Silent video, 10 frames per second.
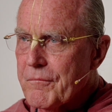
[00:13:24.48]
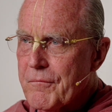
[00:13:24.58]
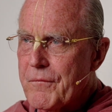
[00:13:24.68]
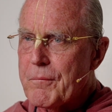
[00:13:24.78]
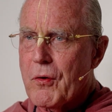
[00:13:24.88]

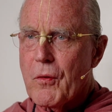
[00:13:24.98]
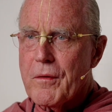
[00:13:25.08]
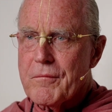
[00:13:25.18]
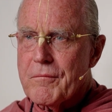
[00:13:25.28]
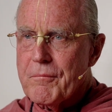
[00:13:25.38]
The
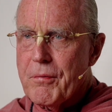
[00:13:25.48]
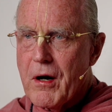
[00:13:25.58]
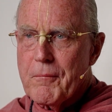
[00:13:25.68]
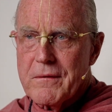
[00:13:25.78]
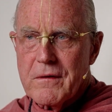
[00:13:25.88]
poet
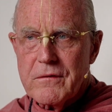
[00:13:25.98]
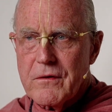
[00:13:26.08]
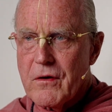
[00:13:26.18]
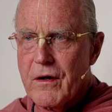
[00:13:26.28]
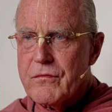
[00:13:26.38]
Paramananda
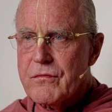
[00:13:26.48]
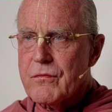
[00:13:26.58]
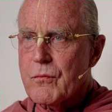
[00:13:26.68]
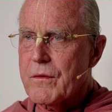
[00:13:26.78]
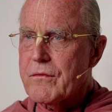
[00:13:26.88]
Das
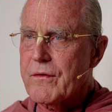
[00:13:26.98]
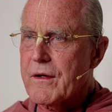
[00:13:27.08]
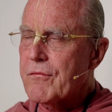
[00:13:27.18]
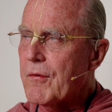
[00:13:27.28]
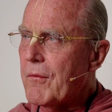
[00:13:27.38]
would sing
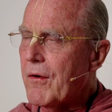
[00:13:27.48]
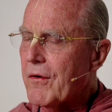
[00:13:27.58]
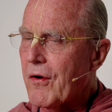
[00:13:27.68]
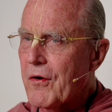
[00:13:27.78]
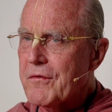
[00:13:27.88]
for Mangal
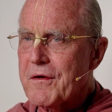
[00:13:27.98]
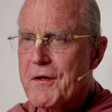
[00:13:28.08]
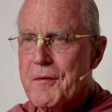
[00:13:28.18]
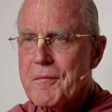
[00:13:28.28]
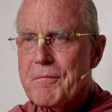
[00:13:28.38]
Arti.
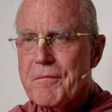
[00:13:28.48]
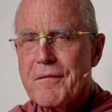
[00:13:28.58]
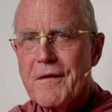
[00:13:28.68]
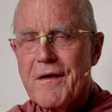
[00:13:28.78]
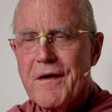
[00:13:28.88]

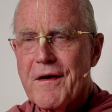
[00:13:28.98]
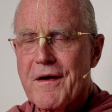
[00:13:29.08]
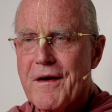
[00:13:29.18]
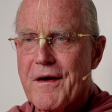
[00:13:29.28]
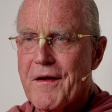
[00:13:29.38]

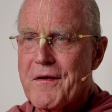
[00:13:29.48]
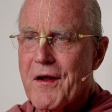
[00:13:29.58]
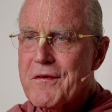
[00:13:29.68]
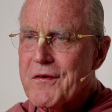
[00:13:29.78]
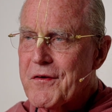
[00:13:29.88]

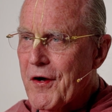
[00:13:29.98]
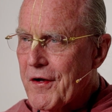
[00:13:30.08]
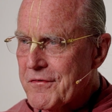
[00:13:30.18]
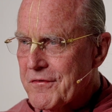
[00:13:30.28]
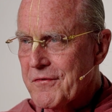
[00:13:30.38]
Nanda
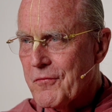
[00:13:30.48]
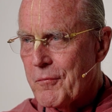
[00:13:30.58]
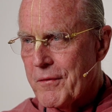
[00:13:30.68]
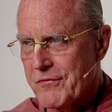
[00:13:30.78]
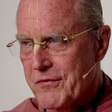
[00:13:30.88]
Das, we're
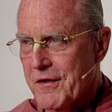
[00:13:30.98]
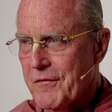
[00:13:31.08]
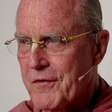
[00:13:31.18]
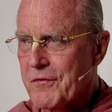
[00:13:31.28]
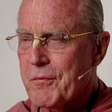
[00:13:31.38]
mentioning
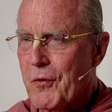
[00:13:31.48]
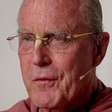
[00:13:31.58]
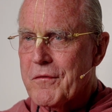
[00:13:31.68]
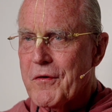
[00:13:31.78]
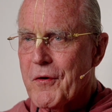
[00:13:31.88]
these
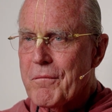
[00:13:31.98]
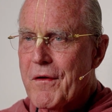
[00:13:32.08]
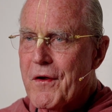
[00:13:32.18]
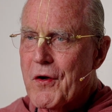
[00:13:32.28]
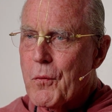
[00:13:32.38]
poets here,
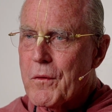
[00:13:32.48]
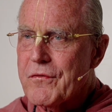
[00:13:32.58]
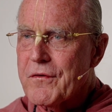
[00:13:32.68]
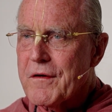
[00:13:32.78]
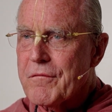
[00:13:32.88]
would
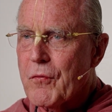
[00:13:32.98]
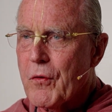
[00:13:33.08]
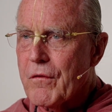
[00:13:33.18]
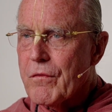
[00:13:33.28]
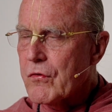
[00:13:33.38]
sing
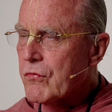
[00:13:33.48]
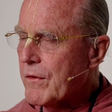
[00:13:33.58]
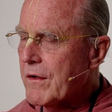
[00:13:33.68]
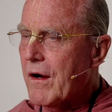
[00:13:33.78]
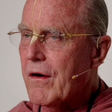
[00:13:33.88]
for the
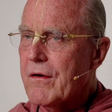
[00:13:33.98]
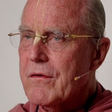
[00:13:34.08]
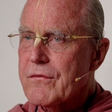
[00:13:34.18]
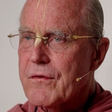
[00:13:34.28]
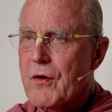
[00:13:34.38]
Sringara
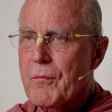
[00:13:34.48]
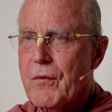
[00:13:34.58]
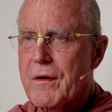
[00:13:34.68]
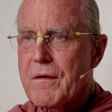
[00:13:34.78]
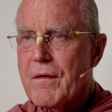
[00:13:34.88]

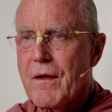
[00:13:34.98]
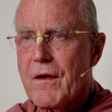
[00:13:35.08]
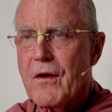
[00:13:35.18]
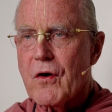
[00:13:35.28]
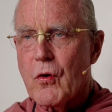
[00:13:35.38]
ceremony.
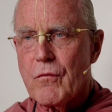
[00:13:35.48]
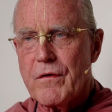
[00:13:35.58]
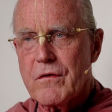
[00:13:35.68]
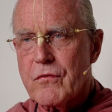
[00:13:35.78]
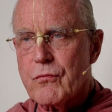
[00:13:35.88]

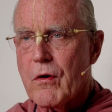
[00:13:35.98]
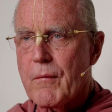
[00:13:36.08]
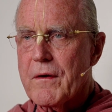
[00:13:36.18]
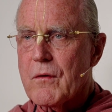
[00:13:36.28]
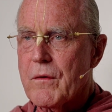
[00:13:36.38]
Govinda
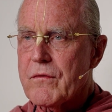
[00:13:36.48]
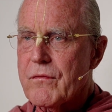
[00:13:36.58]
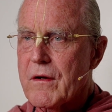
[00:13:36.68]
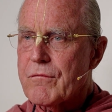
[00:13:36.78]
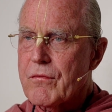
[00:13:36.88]
Swami would
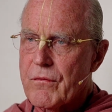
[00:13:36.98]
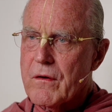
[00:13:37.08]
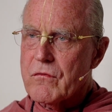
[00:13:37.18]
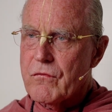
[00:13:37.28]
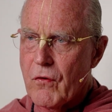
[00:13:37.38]
sing for the
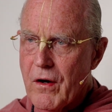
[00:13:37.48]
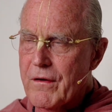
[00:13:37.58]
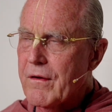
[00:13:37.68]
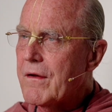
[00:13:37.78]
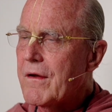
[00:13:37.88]

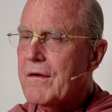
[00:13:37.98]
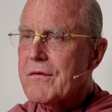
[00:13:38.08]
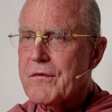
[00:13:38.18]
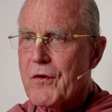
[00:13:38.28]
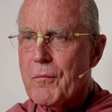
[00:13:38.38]
Dwala
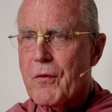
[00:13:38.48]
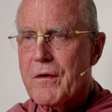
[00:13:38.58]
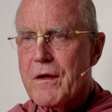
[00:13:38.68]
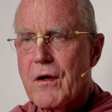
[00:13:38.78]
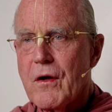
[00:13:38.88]
ceremony.